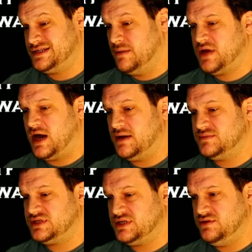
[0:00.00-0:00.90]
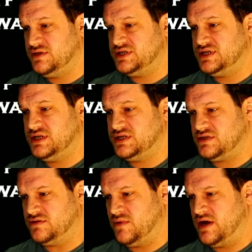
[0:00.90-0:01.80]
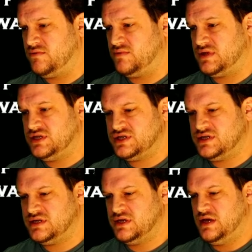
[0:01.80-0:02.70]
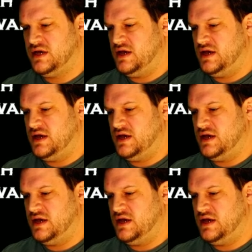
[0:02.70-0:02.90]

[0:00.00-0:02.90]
sometimes you can see this around religion.